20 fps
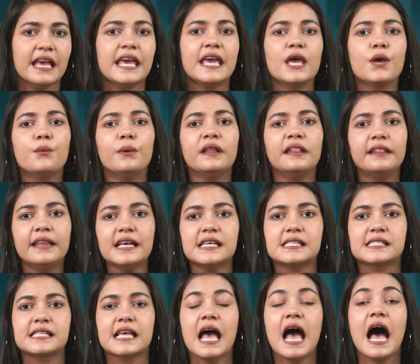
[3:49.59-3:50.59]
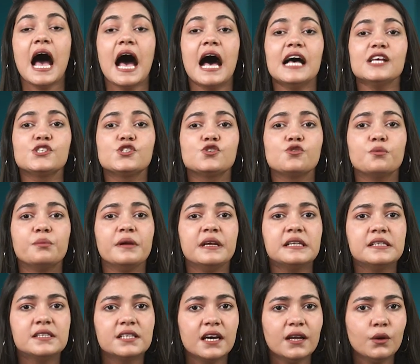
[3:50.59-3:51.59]
Even this has to be
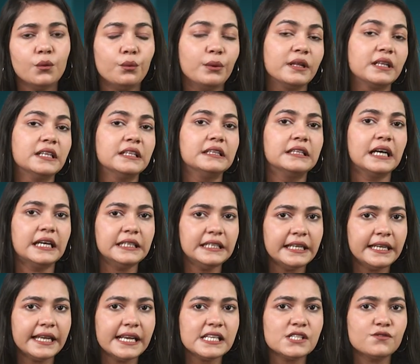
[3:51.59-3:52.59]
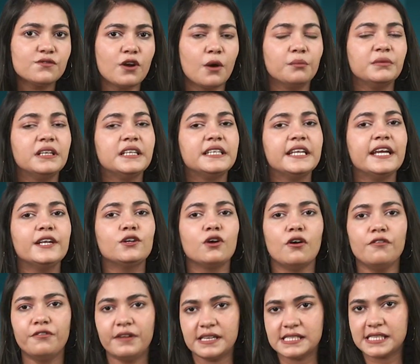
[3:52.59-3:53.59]
done within 30 days from the date
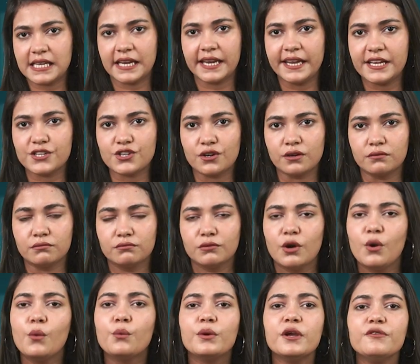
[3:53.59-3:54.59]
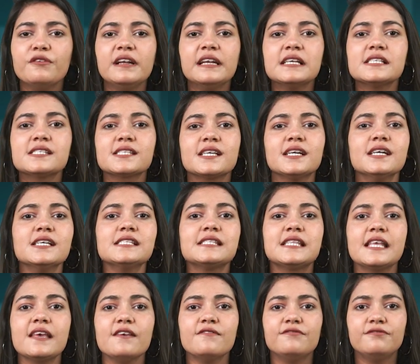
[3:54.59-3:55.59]
of resignation. We will discuss
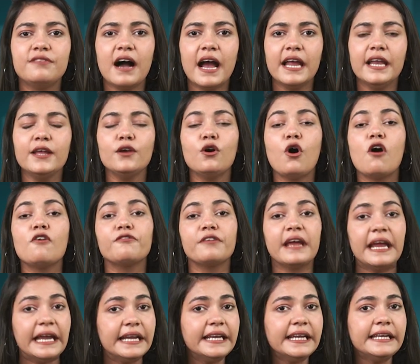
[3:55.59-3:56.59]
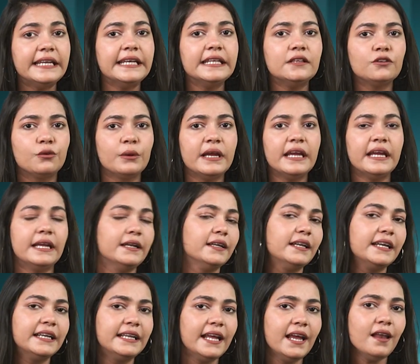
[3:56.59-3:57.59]
the filing of ADT-3 in
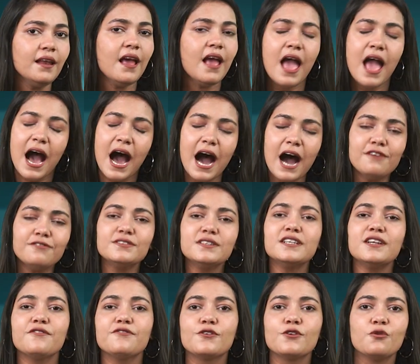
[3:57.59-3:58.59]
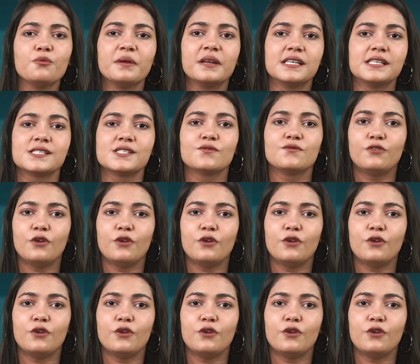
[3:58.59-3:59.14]
detail after a few minutes.